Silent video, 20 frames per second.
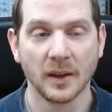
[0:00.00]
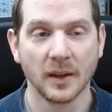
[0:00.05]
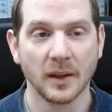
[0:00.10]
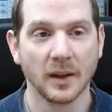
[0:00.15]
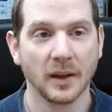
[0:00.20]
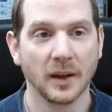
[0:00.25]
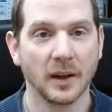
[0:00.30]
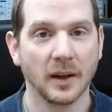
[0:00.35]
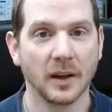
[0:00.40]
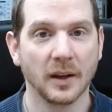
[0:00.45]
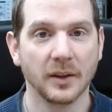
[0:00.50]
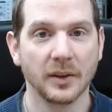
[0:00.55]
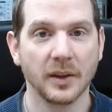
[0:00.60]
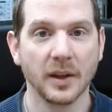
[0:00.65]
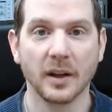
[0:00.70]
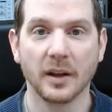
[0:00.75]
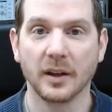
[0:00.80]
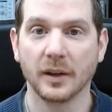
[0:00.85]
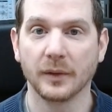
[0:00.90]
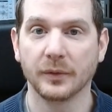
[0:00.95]
Then
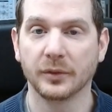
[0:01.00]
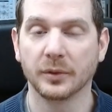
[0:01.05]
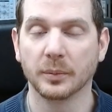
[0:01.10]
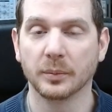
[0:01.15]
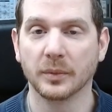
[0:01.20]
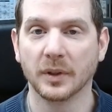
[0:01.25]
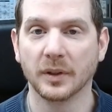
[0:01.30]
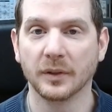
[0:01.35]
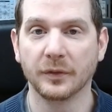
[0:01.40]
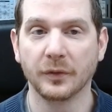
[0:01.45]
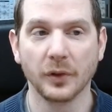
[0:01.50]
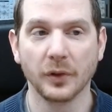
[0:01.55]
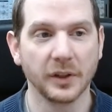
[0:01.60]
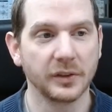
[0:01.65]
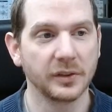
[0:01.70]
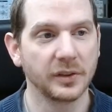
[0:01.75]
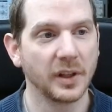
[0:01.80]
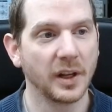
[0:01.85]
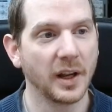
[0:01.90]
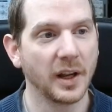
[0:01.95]
I have some
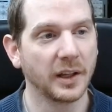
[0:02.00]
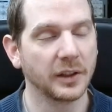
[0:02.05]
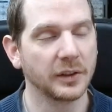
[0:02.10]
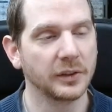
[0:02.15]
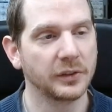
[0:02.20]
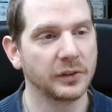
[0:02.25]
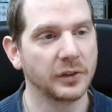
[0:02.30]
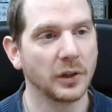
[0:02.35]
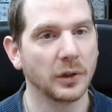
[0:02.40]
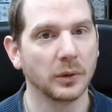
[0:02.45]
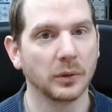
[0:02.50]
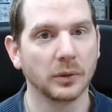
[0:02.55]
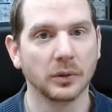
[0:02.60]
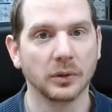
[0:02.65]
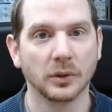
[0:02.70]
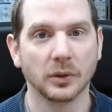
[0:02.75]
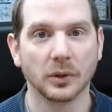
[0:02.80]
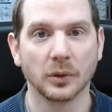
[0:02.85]
footage that I can show